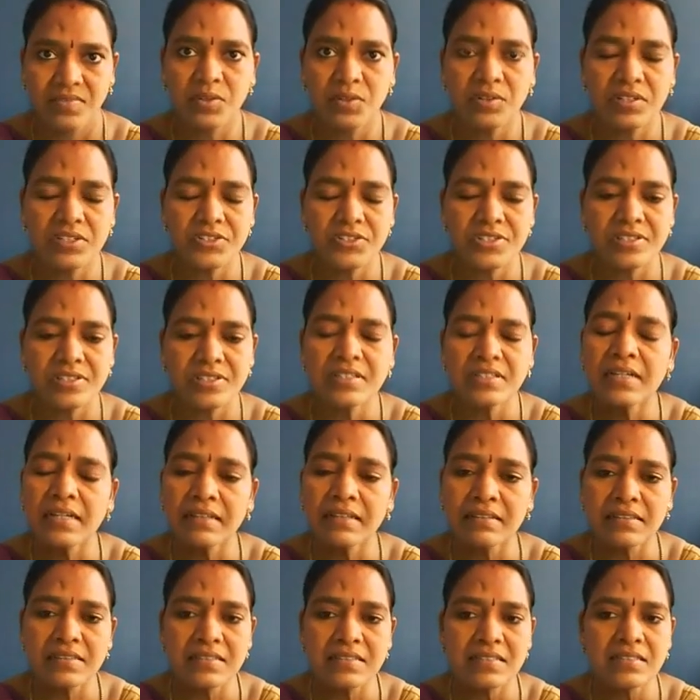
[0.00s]
Okay, children,
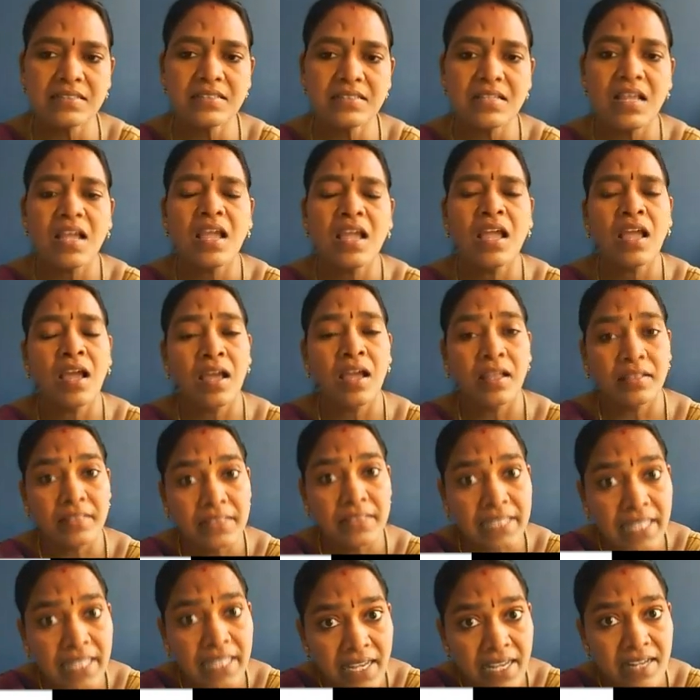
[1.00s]
and this is
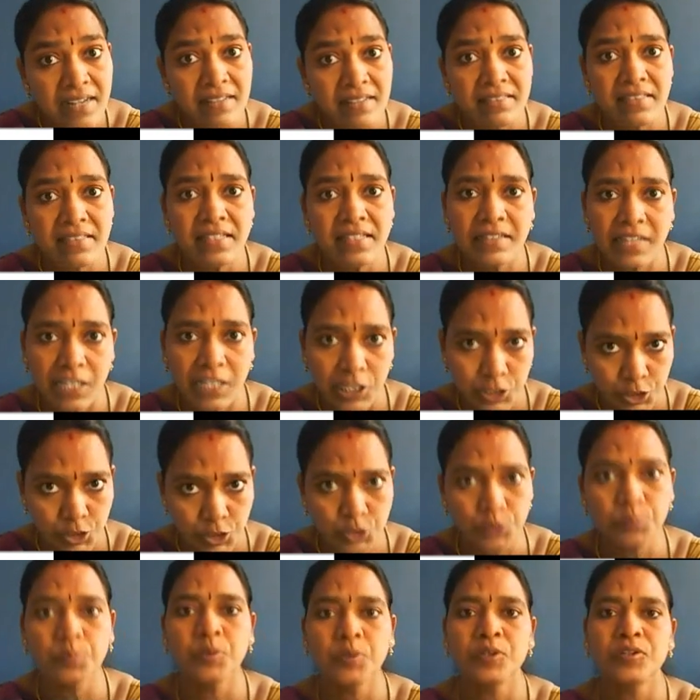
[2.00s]
there in the
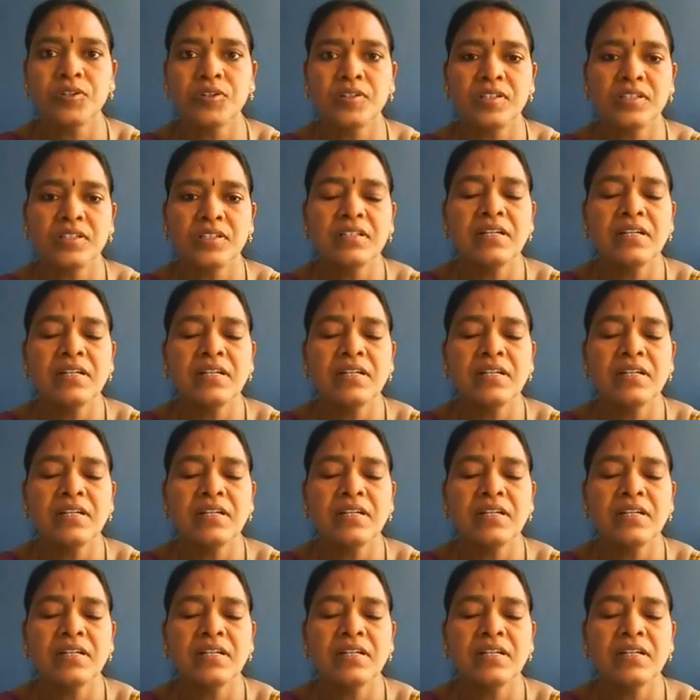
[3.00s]
textbook.